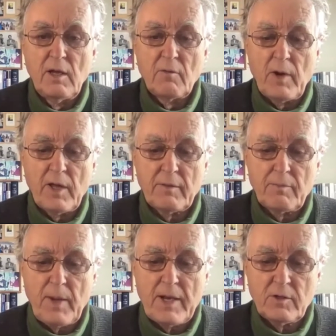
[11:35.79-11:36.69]
where the
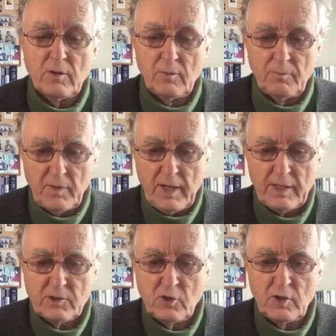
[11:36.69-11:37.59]
pendulum, there are
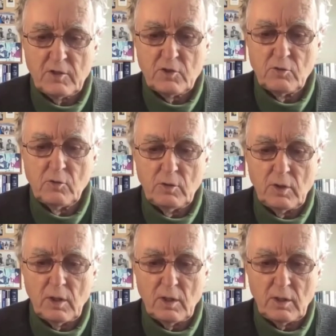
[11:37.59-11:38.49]
actually two
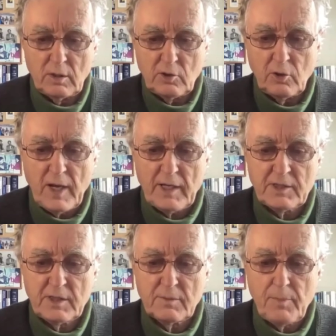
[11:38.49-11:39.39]

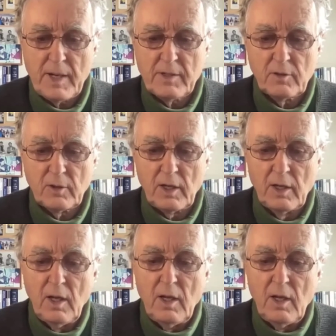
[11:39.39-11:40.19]
connected pendula,